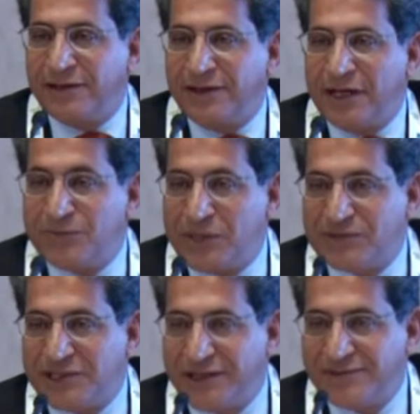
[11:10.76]
help
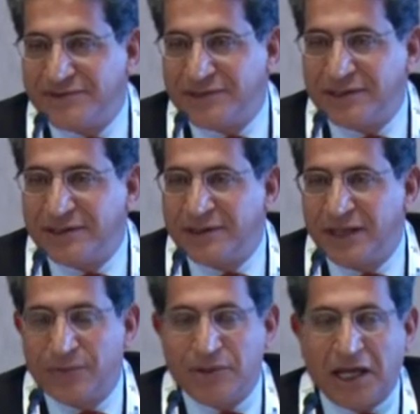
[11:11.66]
themselves,
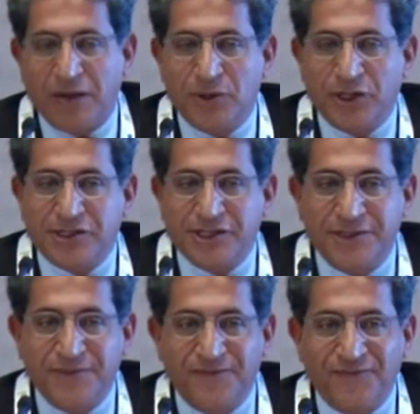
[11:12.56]
help the community.
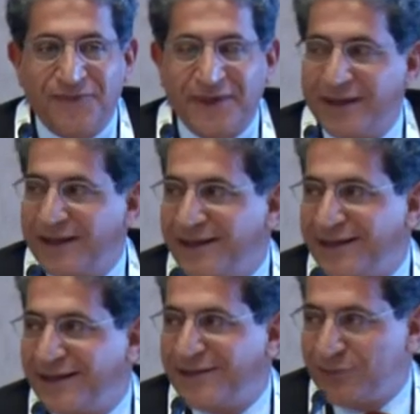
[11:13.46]

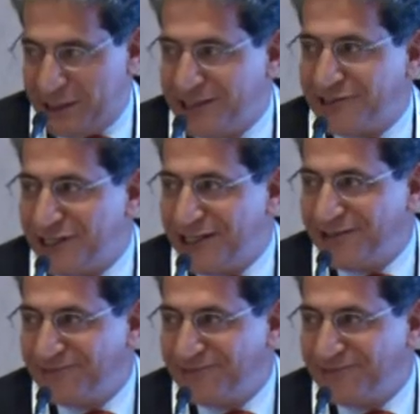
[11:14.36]
Please, Hussein.